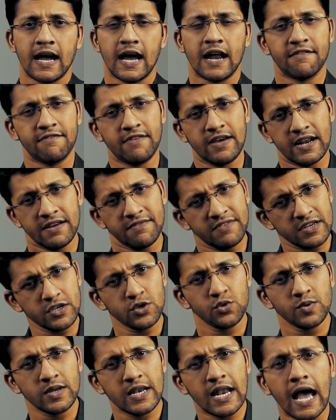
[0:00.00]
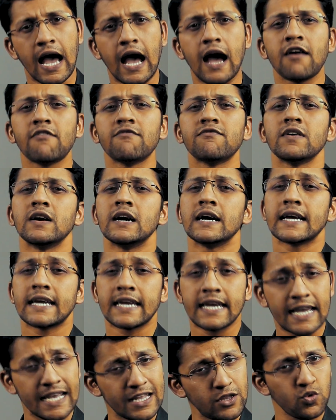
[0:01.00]
And wherever you will have
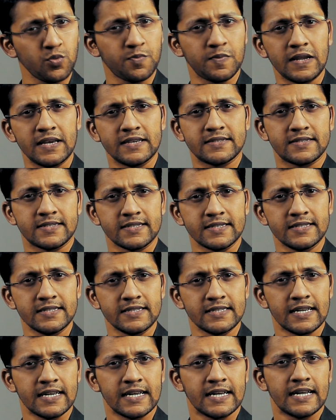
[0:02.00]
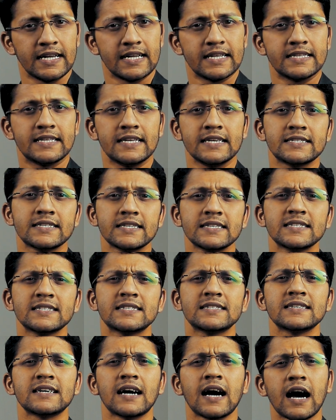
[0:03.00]
Ketu placed in, this is
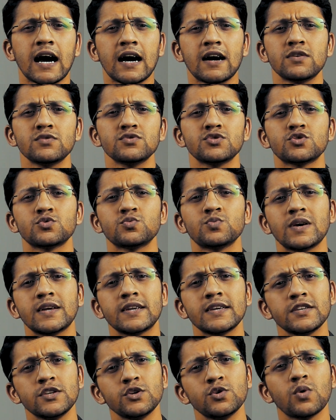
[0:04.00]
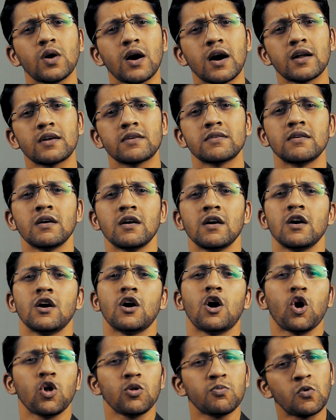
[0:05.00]
the house wherein you are
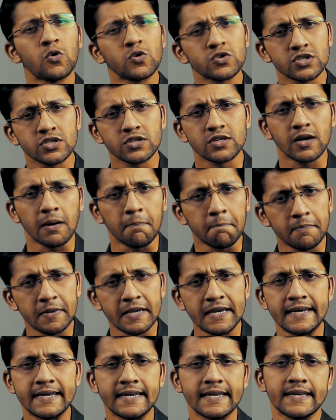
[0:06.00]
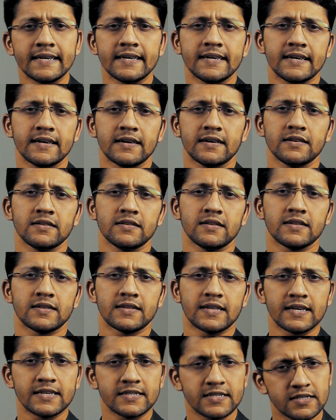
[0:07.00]
almost completing the
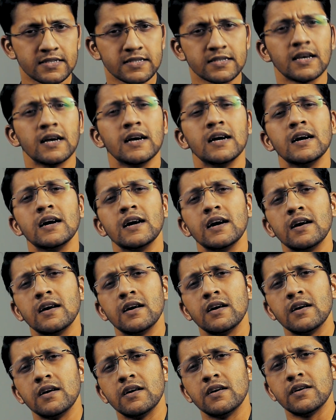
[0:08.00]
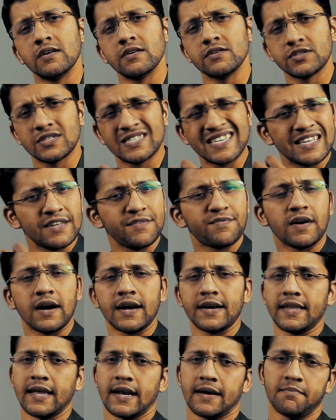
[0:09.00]
things
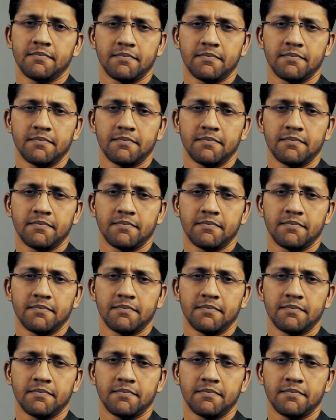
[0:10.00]
signified